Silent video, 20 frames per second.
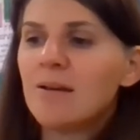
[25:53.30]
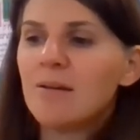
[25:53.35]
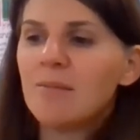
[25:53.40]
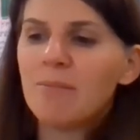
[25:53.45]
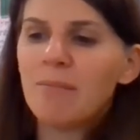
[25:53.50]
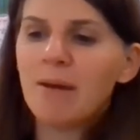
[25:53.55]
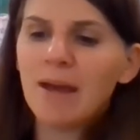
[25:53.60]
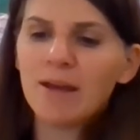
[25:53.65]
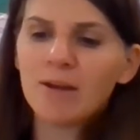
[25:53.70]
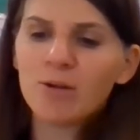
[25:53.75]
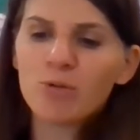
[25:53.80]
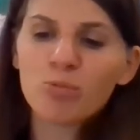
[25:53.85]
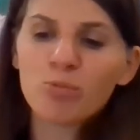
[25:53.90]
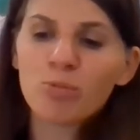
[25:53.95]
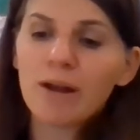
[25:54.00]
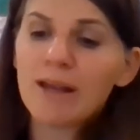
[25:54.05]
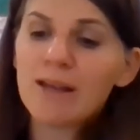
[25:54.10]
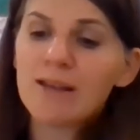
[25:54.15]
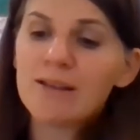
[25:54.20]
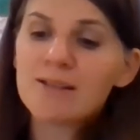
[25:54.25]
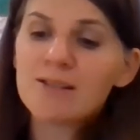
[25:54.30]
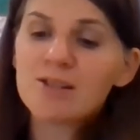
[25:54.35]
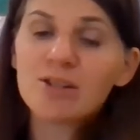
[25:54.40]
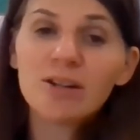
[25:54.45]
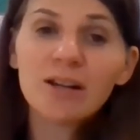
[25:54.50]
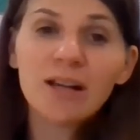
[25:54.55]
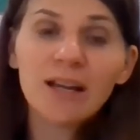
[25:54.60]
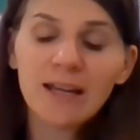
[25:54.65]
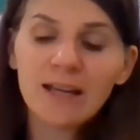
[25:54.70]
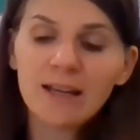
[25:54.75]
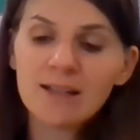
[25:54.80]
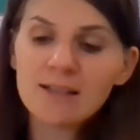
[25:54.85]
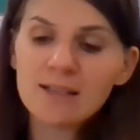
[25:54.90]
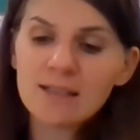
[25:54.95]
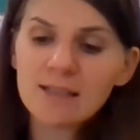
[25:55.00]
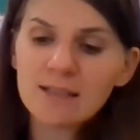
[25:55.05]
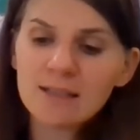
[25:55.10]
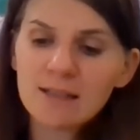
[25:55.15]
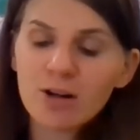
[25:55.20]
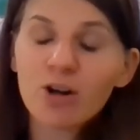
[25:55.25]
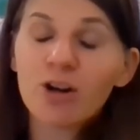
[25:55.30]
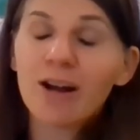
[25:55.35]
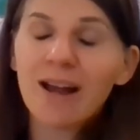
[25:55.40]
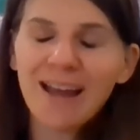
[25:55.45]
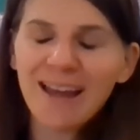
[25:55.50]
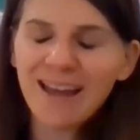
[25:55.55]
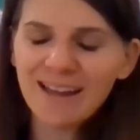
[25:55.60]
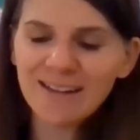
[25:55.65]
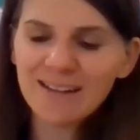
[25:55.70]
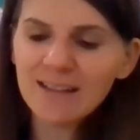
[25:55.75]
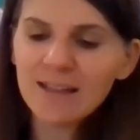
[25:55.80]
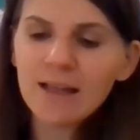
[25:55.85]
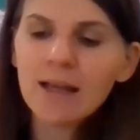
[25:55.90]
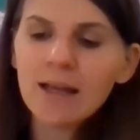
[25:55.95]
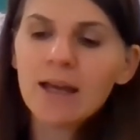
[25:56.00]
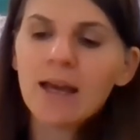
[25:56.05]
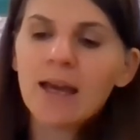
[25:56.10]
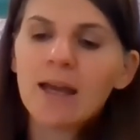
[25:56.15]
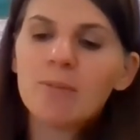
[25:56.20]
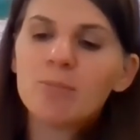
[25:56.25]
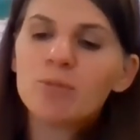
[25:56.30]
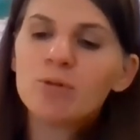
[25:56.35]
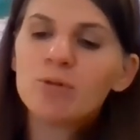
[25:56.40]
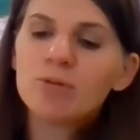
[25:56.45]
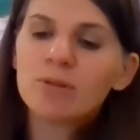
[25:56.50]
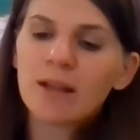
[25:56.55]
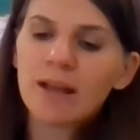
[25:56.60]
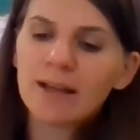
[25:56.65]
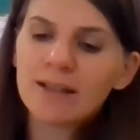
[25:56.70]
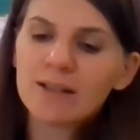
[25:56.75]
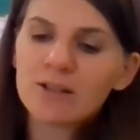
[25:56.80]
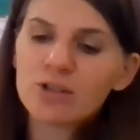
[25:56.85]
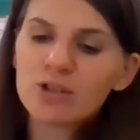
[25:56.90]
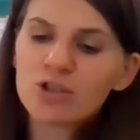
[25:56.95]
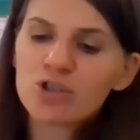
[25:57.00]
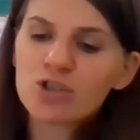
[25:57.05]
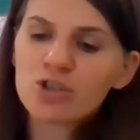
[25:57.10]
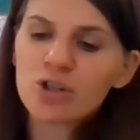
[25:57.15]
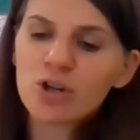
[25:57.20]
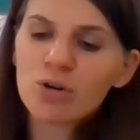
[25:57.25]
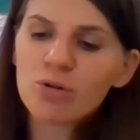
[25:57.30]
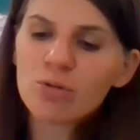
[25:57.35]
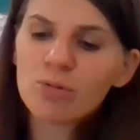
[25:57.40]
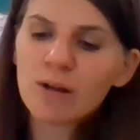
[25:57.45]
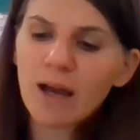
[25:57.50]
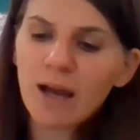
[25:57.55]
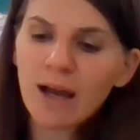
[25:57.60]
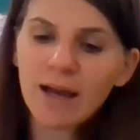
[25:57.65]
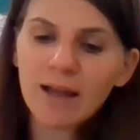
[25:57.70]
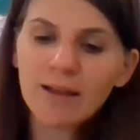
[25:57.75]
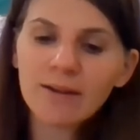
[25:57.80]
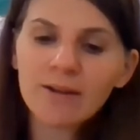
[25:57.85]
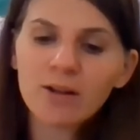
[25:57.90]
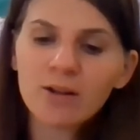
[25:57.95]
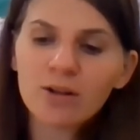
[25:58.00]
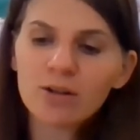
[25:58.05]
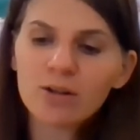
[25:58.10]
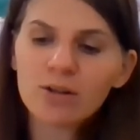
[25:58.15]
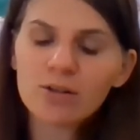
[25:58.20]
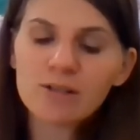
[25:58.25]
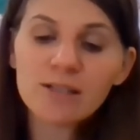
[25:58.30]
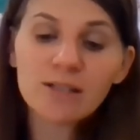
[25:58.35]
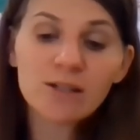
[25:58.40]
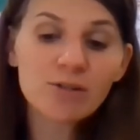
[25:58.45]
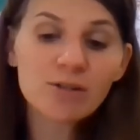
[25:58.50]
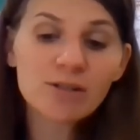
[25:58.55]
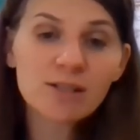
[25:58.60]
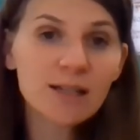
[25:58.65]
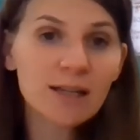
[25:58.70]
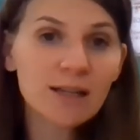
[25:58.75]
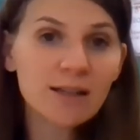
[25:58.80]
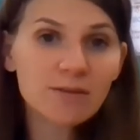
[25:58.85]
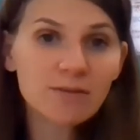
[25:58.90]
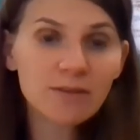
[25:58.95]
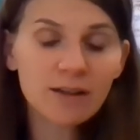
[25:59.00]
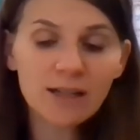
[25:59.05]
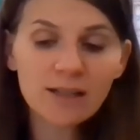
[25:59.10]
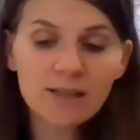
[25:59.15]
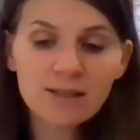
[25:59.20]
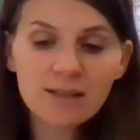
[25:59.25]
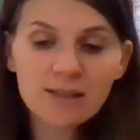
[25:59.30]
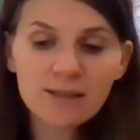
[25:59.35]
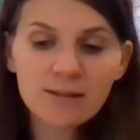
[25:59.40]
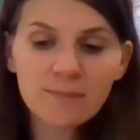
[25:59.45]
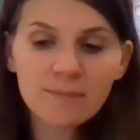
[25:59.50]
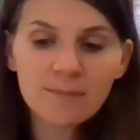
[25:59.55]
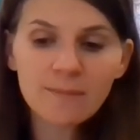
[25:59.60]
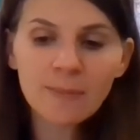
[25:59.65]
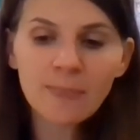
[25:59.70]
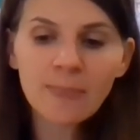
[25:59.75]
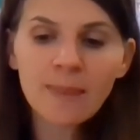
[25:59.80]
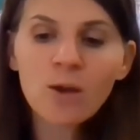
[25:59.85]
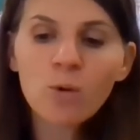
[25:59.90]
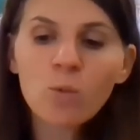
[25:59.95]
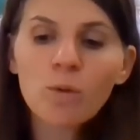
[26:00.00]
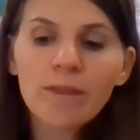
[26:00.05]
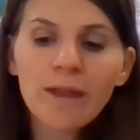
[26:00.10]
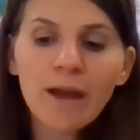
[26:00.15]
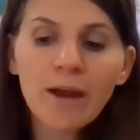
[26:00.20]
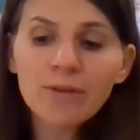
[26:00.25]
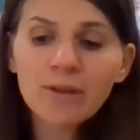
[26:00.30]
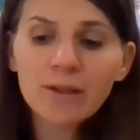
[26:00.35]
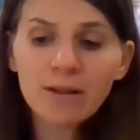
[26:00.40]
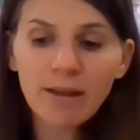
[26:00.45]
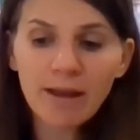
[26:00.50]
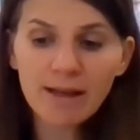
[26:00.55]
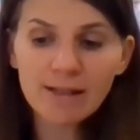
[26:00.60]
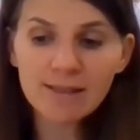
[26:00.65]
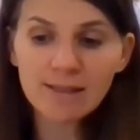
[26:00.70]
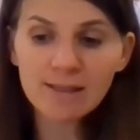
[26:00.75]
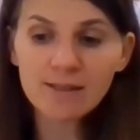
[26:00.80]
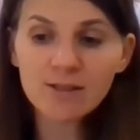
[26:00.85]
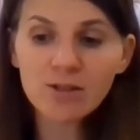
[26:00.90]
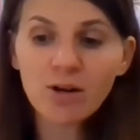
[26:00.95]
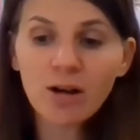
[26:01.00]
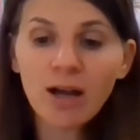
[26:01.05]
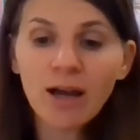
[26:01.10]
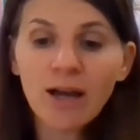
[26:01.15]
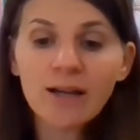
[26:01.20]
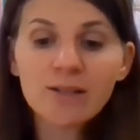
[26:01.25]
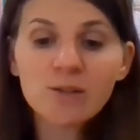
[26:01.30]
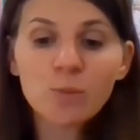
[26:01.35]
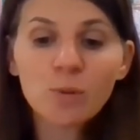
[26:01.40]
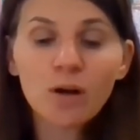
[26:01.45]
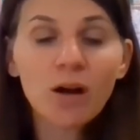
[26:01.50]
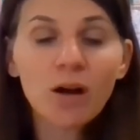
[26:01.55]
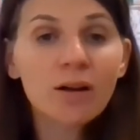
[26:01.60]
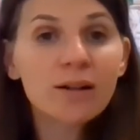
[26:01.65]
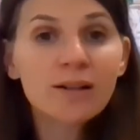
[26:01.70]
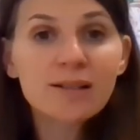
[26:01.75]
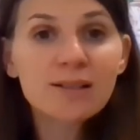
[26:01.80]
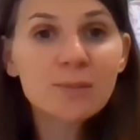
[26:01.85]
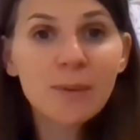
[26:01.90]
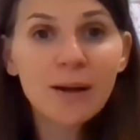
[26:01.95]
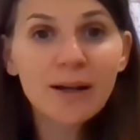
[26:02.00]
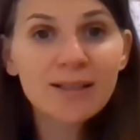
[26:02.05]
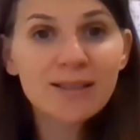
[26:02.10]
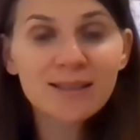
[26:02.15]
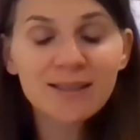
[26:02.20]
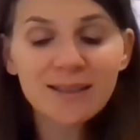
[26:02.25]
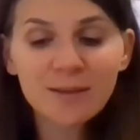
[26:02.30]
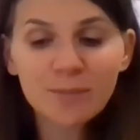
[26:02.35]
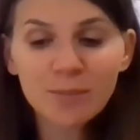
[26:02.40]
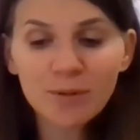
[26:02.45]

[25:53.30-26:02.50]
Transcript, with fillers: Meg raised her hand, her head, and moonlight shone on her tear-stained face. Without the glasses, her eyes were unexpectedly